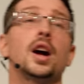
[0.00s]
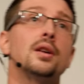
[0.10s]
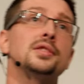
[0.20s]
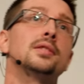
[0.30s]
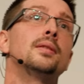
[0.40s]

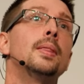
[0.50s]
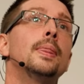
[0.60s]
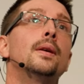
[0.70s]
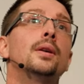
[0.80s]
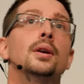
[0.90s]
CALs.
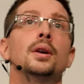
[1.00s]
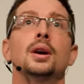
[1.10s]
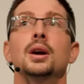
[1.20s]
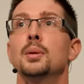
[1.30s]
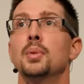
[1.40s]

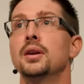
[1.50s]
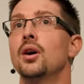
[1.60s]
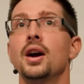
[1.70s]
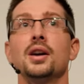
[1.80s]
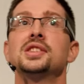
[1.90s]
But
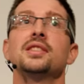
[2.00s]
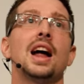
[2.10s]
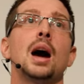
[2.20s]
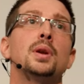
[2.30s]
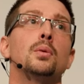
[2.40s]
I don't see
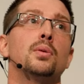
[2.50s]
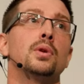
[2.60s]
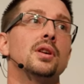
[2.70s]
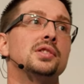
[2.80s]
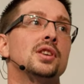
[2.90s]
that happening with
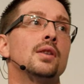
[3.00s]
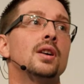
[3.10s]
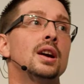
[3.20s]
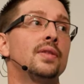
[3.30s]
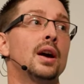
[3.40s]
Windows
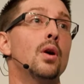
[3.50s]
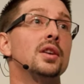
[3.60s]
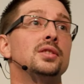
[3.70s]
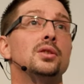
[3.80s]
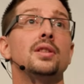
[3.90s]
Server. If they were
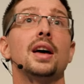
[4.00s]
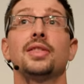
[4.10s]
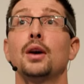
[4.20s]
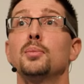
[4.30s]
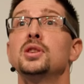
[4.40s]
to do
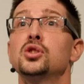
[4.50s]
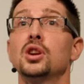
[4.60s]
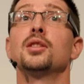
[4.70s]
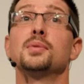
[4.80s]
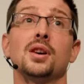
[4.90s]
that, they would be
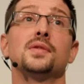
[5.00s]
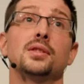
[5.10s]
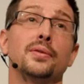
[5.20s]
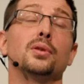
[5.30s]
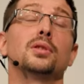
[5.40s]
shooting themselves in
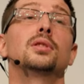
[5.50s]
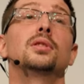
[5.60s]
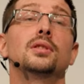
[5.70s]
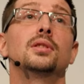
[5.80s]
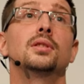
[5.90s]
the foot.
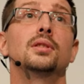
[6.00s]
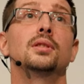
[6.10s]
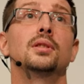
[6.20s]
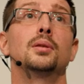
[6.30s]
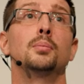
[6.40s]

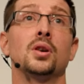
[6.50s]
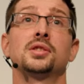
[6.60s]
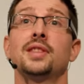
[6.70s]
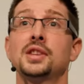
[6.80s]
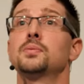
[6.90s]

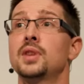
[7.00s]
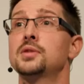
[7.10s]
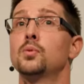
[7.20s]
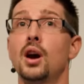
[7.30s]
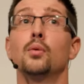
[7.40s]
Personally,
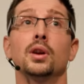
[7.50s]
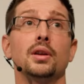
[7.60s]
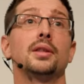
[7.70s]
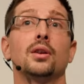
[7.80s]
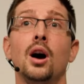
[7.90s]
that's what I
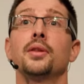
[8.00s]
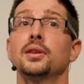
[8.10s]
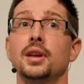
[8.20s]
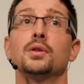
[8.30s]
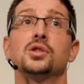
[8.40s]
really think. I
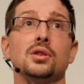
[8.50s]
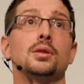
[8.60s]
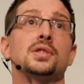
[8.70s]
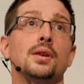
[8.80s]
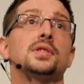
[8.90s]
think they would shoot
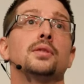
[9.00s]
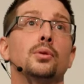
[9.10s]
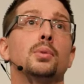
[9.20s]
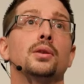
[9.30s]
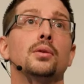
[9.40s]
themselves in the
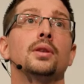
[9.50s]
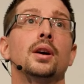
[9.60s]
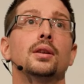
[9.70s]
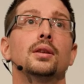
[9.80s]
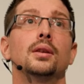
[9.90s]
foot by doing that.